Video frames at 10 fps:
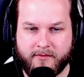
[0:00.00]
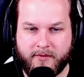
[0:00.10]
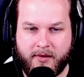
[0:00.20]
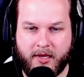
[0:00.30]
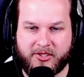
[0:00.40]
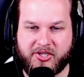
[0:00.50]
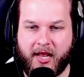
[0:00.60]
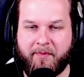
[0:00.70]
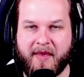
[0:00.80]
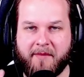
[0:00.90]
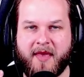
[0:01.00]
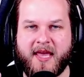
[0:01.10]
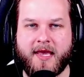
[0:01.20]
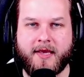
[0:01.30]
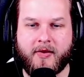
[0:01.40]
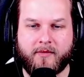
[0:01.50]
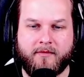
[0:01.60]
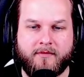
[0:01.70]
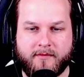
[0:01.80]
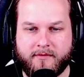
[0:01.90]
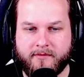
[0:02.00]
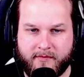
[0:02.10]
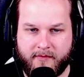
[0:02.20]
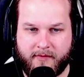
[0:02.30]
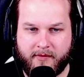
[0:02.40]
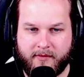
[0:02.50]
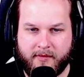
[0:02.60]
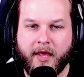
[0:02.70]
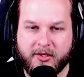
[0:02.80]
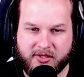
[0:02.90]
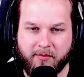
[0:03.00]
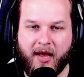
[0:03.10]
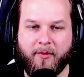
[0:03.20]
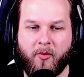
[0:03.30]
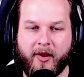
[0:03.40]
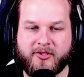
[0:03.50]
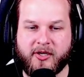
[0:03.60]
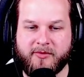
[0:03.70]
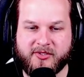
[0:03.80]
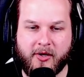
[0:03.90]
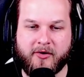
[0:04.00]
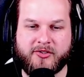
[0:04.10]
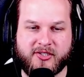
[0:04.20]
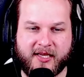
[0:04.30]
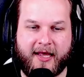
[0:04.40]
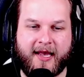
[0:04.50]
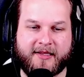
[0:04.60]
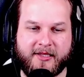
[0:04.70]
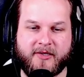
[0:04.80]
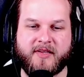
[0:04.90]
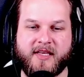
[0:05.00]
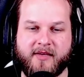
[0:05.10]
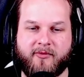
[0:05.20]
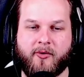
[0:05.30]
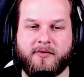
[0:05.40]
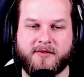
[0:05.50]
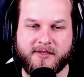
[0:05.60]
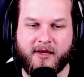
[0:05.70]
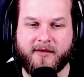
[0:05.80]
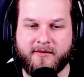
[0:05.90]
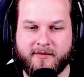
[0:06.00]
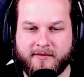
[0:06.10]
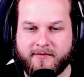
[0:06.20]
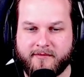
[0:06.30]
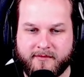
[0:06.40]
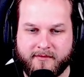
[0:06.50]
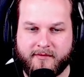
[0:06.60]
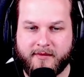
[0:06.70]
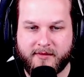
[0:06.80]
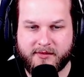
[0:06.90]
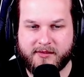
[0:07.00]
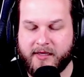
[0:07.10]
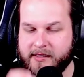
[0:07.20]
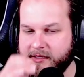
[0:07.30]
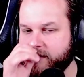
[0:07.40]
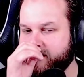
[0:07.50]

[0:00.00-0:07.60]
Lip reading: It shall be me! Is the mom a witch? I've just noticed she's kind of acting a little evil all of a sudden. Slightly a little